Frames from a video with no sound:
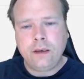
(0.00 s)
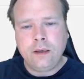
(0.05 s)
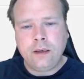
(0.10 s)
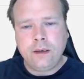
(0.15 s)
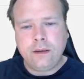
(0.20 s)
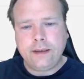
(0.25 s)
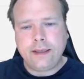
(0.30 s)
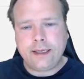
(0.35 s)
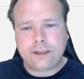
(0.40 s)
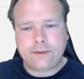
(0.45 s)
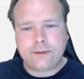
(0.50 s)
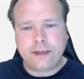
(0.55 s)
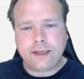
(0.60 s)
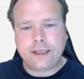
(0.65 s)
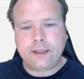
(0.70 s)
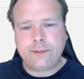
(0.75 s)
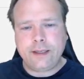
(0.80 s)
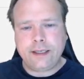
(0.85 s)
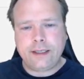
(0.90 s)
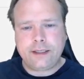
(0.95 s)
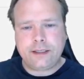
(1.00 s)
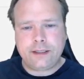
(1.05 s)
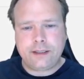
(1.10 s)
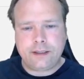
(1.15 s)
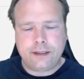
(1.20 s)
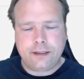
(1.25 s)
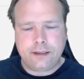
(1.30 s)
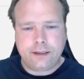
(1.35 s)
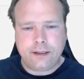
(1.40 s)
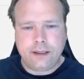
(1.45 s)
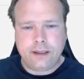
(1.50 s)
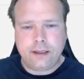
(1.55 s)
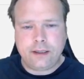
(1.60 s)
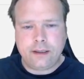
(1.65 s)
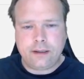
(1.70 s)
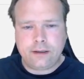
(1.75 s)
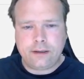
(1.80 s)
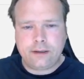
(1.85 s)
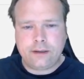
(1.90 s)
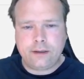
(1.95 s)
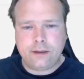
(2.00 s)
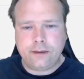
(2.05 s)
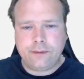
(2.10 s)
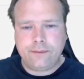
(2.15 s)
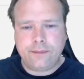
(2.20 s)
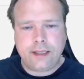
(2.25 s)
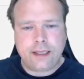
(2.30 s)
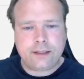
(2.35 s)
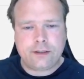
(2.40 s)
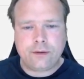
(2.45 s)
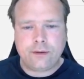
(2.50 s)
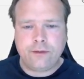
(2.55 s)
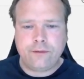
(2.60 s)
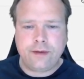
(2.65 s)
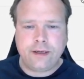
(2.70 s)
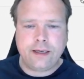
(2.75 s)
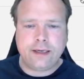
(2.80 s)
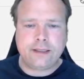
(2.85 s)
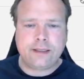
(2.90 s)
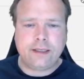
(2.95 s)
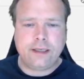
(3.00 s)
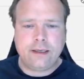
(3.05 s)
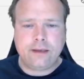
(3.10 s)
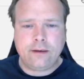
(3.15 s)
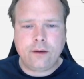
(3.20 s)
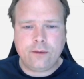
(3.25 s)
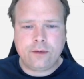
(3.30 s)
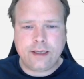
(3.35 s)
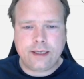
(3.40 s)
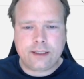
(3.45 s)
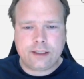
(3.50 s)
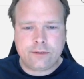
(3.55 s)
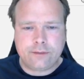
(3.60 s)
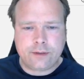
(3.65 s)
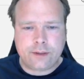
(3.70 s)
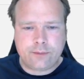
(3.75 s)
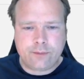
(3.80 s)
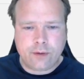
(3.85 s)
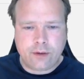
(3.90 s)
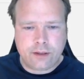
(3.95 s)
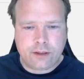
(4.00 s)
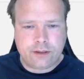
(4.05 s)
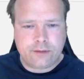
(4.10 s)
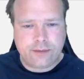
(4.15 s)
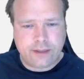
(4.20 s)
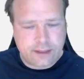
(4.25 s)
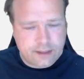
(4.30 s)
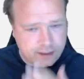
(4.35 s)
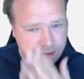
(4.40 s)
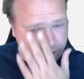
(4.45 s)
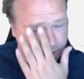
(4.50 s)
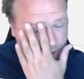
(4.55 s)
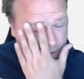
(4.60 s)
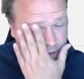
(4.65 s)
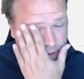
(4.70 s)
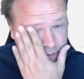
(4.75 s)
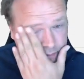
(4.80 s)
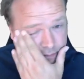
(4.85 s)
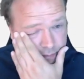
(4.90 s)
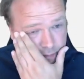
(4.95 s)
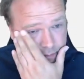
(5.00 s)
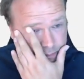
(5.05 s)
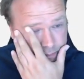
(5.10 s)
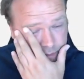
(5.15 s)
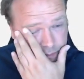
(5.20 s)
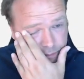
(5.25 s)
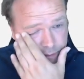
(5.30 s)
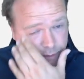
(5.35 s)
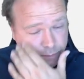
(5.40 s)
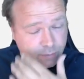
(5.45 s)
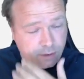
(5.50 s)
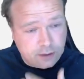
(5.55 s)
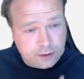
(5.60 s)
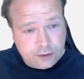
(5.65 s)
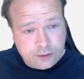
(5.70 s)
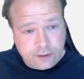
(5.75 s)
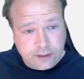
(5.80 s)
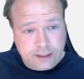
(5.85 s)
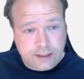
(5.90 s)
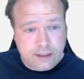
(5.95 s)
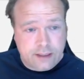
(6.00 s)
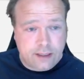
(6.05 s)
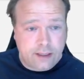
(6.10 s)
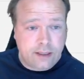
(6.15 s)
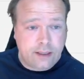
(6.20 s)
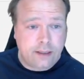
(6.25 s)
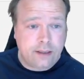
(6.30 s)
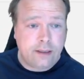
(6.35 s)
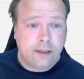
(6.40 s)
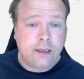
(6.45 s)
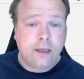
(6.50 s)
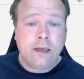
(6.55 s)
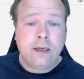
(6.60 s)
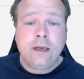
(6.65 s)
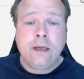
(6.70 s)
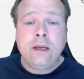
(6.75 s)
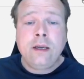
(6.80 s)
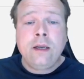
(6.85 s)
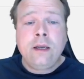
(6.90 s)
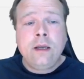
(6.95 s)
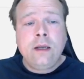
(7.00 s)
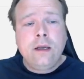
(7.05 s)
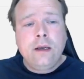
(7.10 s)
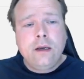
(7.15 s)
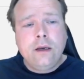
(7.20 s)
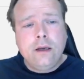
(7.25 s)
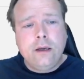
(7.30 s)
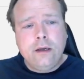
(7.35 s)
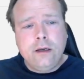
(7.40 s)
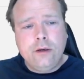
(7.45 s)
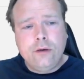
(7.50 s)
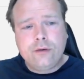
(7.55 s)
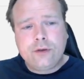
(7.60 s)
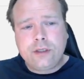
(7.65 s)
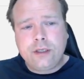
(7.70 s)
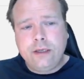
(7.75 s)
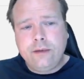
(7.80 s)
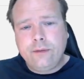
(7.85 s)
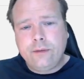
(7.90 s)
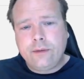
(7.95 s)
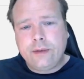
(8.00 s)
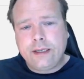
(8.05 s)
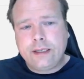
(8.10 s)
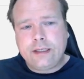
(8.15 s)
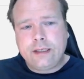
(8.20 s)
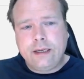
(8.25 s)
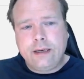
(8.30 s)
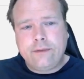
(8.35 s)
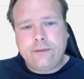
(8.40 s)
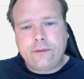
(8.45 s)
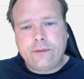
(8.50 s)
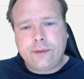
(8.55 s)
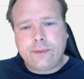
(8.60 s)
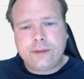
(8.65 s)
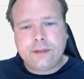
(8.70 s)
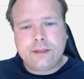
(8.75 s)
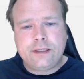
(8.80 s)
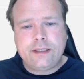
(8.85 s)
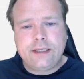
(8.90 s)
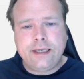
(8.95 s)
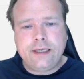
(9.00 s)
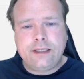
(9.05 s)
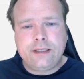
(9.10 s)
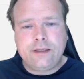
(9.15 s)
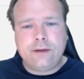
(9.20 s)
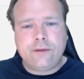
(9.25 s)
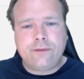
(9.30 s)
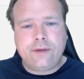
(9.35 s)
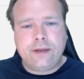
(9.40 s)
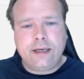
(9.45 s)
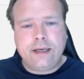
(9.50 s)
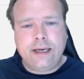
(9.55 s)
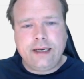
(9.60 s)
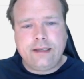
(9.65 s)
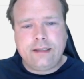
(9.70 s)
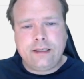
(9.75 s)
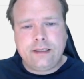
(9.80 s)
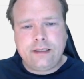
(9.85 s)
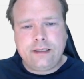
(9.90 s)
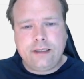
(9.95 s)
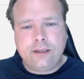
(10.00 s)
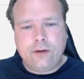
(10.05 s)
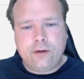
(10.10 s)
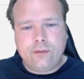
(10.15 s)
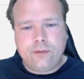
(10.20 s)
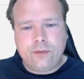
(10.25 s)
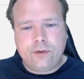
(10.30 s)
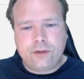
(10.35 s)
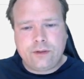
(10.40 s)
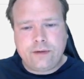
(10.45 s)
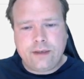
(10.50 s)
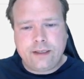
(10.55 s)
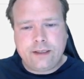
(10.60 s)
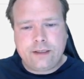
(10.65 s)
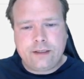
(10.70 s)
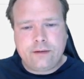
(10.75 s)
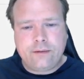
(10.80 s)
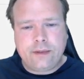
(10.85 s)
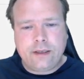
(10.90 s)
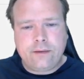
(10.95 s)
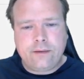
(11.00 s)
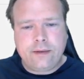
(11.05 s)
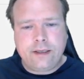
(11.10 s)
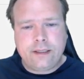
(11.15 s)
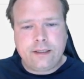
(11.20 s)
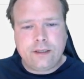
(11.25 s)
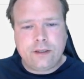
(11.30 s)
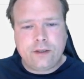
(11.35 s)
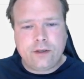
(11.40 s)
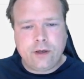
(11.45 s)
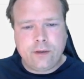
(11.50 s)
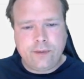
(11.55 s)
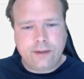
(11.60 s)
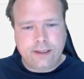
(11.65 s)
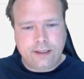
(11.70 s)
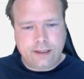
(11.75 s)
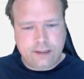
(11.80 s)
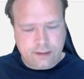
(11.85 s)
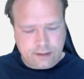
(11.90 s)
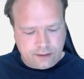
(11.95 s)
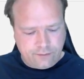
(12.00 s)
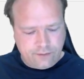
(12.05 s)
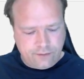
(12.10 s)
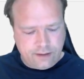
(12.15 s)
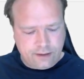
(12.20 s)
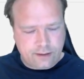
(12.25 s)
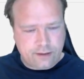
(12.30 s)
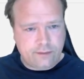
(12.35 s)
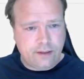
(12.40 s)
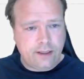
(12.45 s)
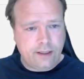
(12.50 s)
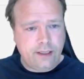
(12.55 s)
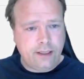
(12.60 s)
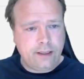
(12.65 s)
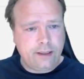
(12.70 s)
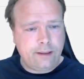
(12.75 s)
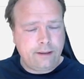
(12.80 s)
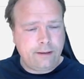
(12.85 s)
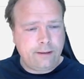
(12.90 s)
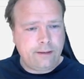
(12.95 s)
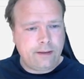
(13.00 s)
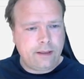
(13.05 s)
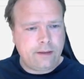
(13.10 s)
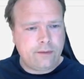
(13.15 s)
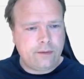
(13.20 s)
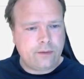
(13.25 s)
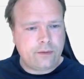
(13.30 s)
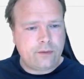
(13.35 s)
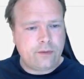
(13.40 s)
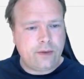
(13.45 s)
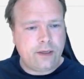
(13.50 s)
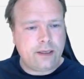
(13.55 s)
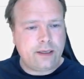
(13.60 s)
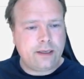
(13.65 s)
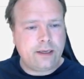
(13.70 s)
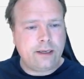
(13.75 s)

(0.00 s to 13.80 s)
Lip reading: That is what I expect, and that's the only thing actually. Oh, that's the response we actually sent here. The response should actually. Usually we would actually have a representation of the entity almost, right? So I will actually copy these fields right here, and then we will create